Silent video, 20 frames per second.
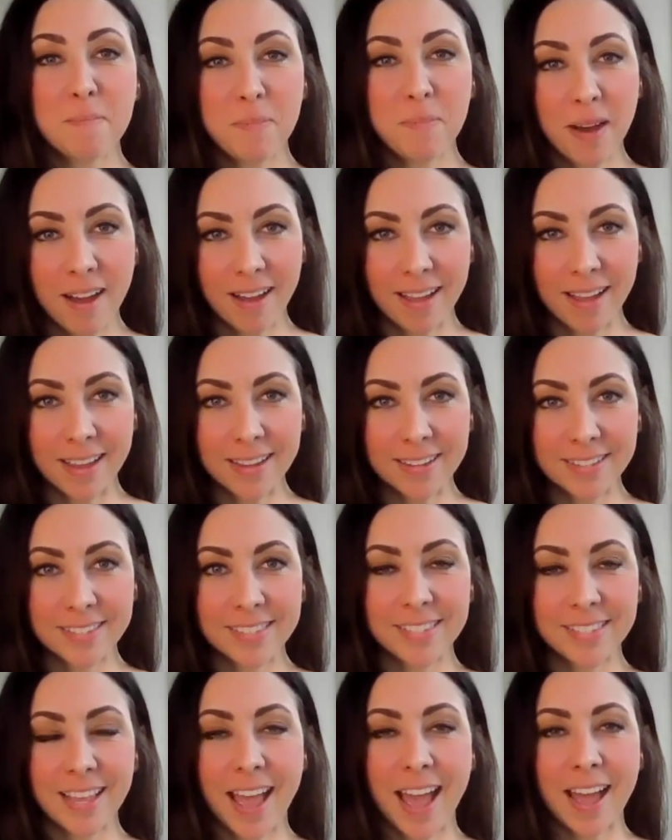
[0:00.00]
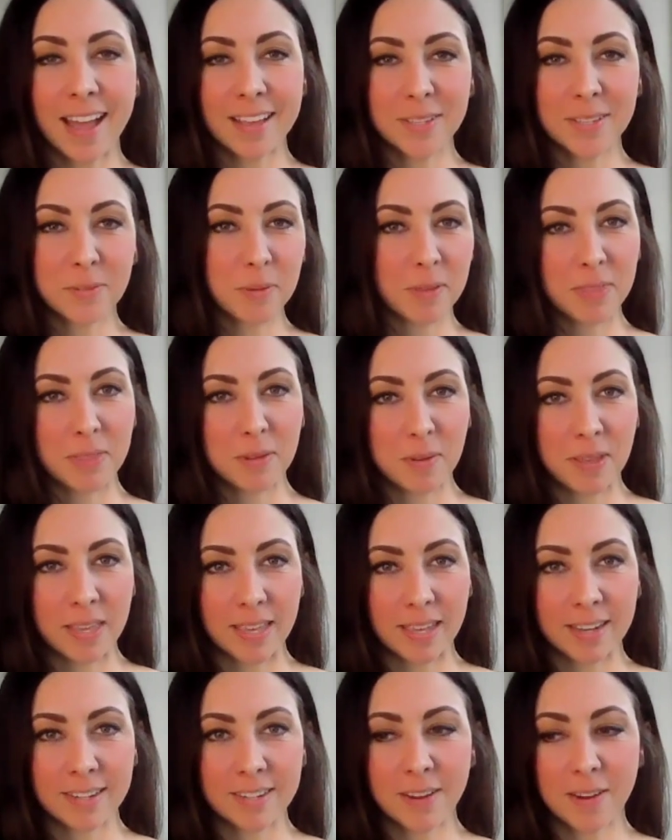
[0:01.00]
but as with the
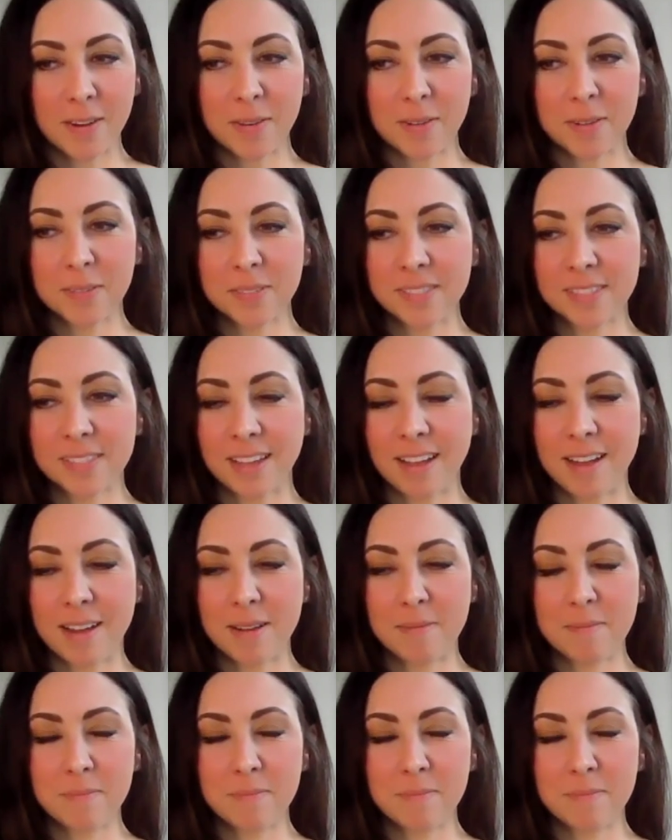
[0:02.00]
weekend goes,